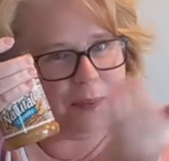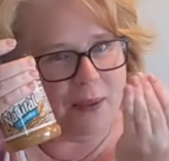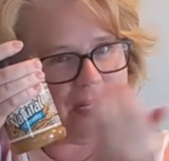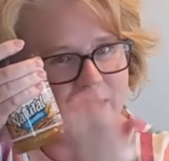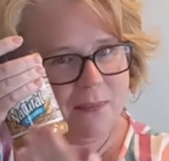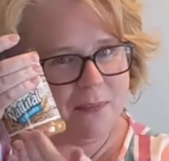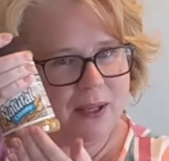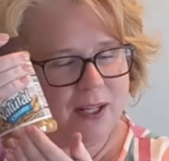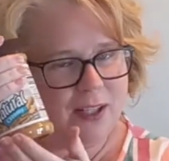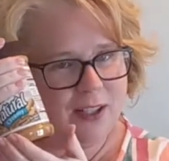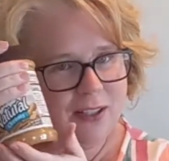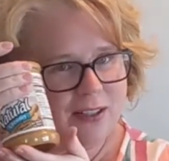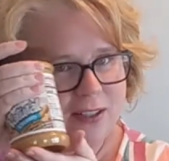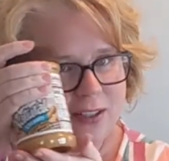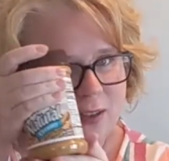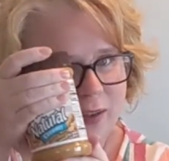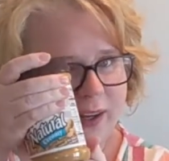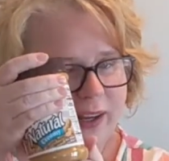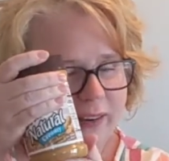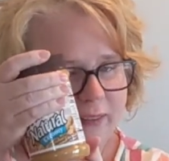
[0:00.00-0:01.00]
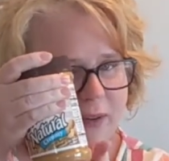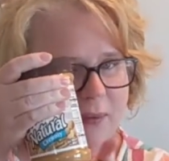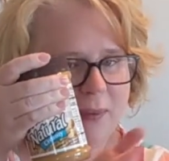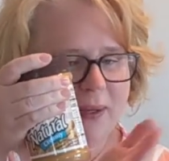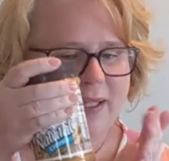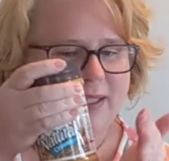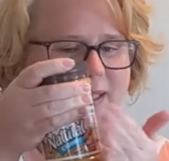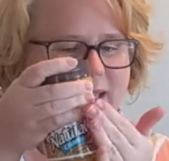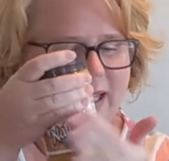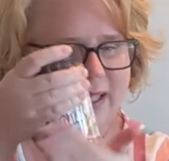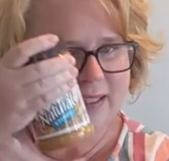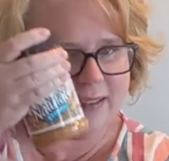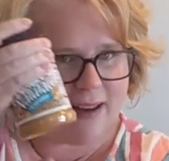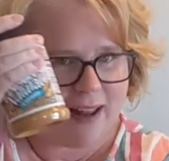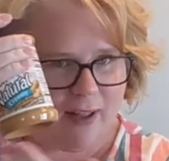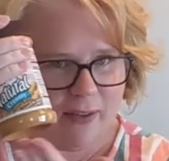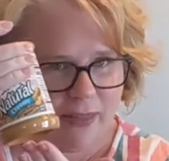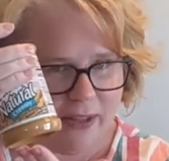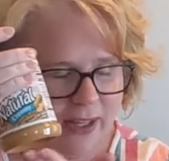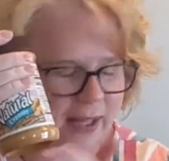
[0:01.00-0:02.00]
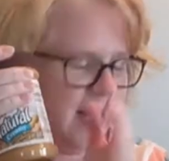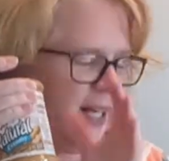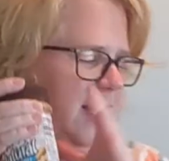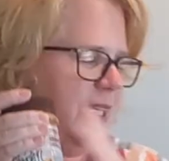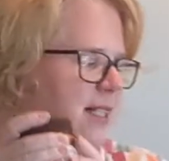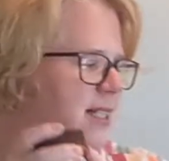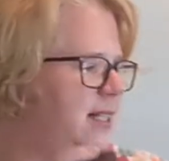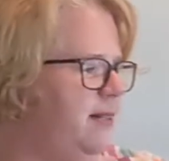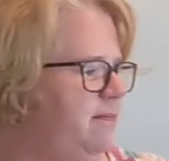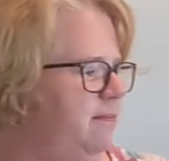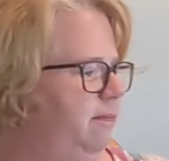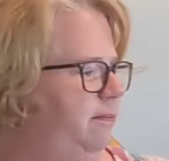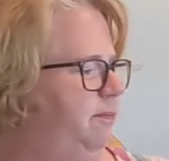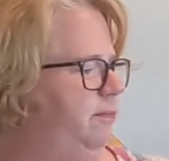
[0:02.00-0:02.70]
peanut butter, so everybody's nice and healthy that eats it.